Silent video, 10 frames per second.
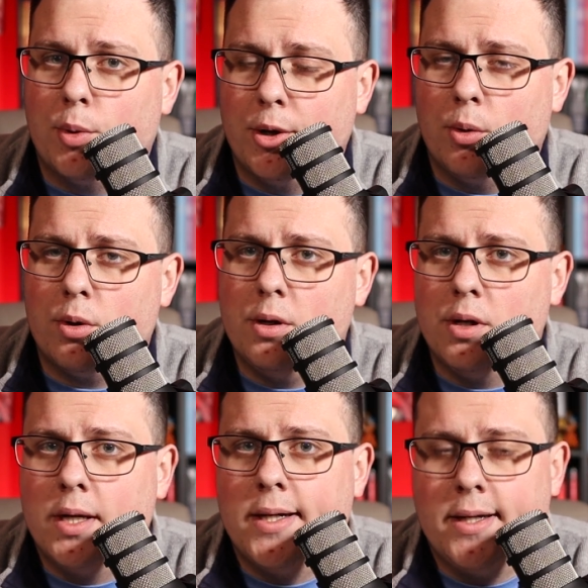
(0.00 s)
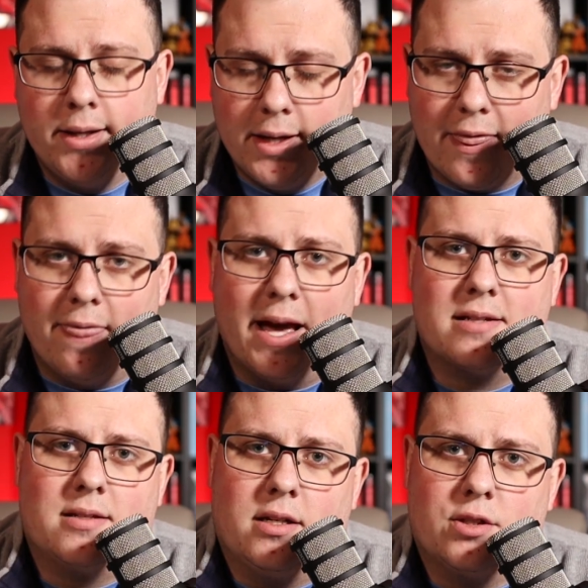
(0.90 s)
pre ordered,
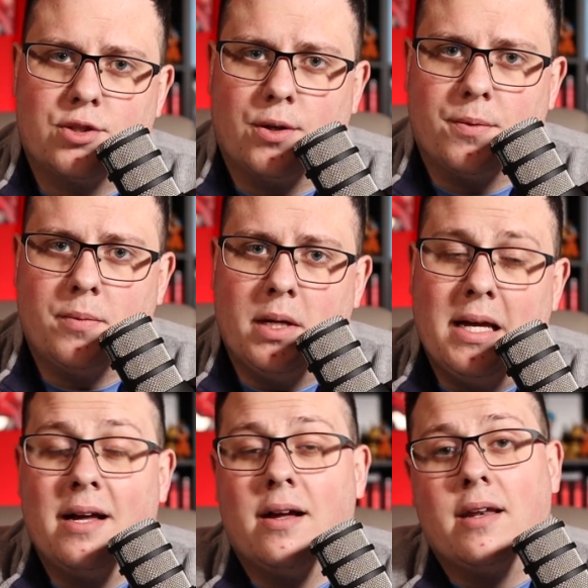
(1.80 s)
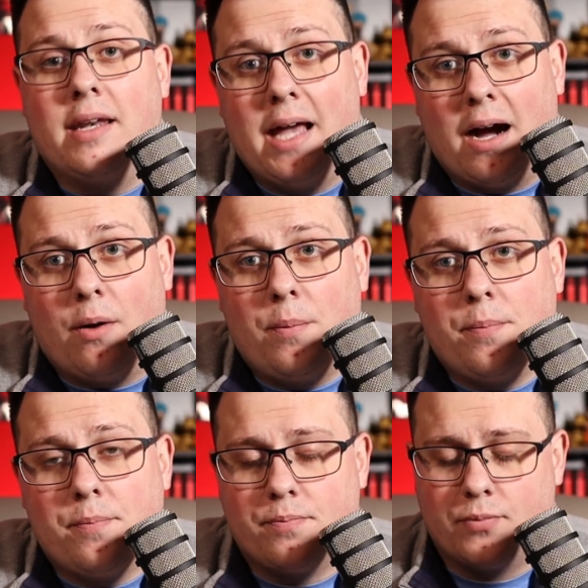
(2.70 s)
that's an issue. Now,
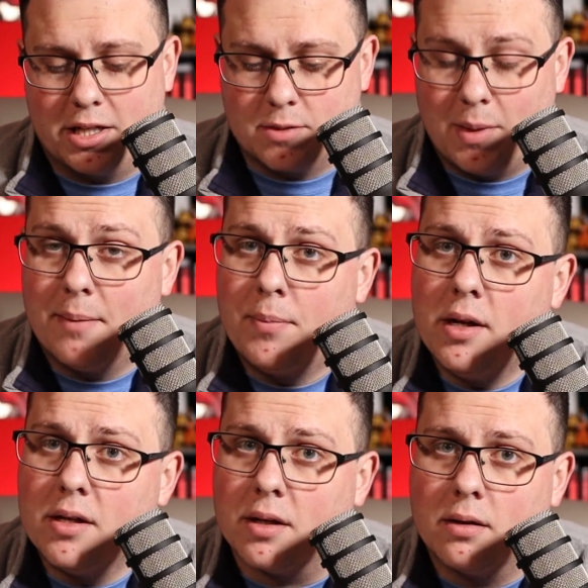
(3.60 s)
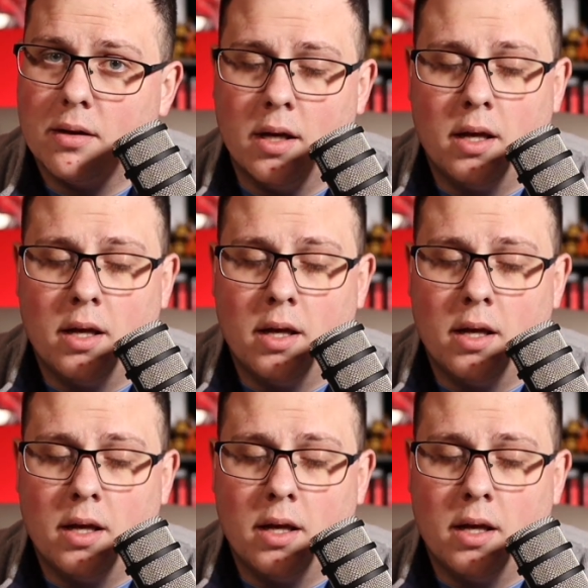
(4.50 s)
that's my opinion.